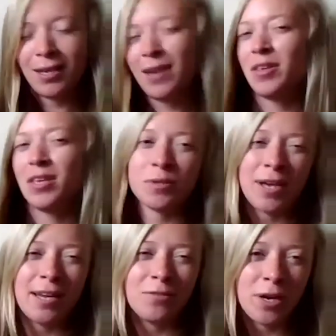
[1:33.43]
I think he was
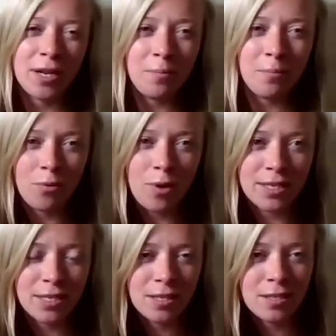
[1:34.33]
kind of trying to
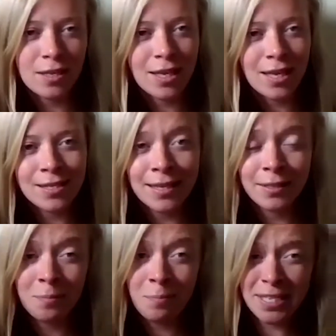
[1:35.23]
impress the kids at
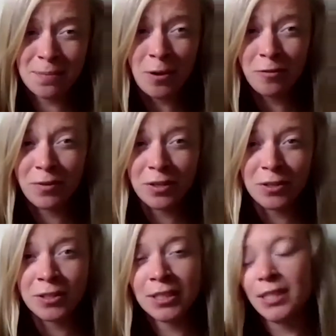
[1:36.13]
the baseball
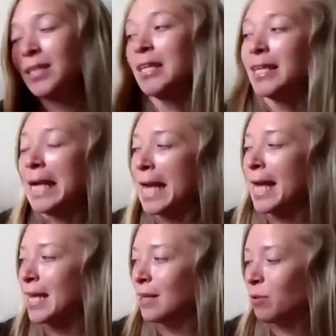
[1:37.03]
field.
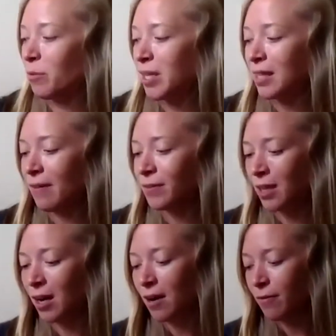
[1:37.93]
And where we left
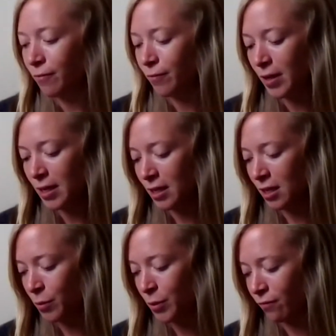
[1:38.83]
off,
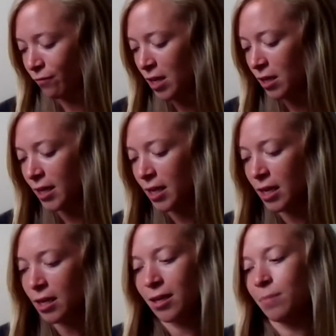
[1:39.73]
he was
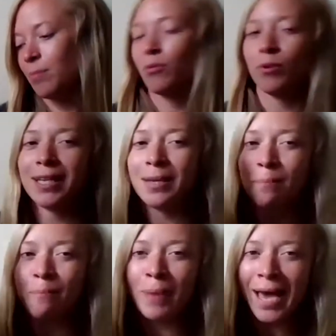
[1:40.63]
feeling
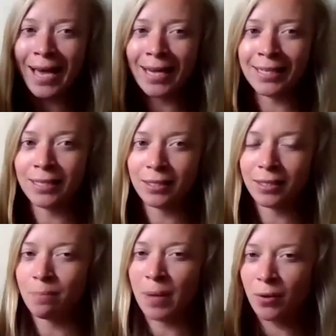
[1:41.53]
pretty bad
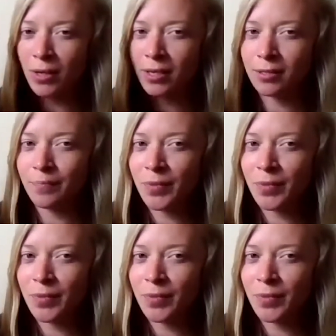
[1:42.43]
about it.